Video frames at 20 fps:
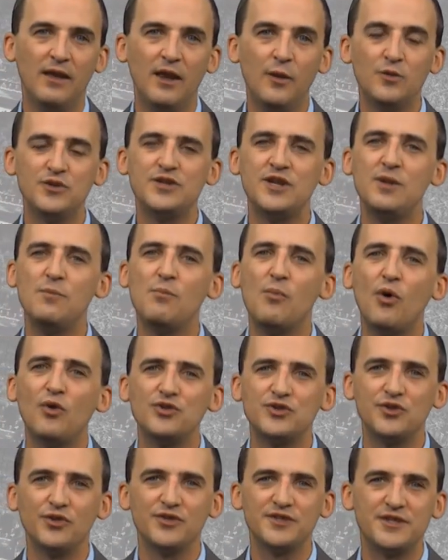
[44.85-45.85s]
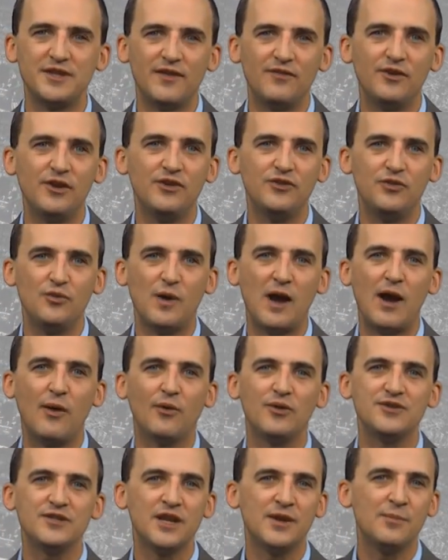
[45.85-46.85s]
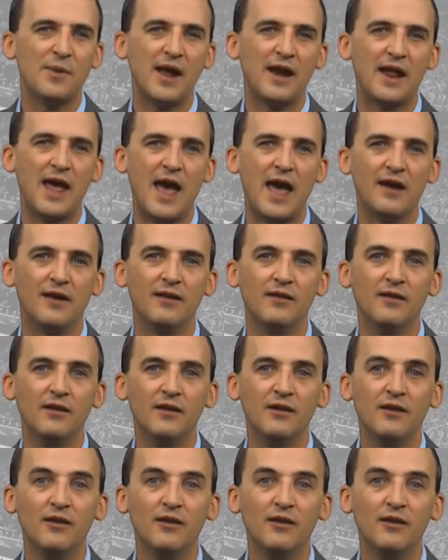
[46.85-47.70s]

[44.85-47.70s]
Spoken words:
It was an emotional 72 hours in Manhattan,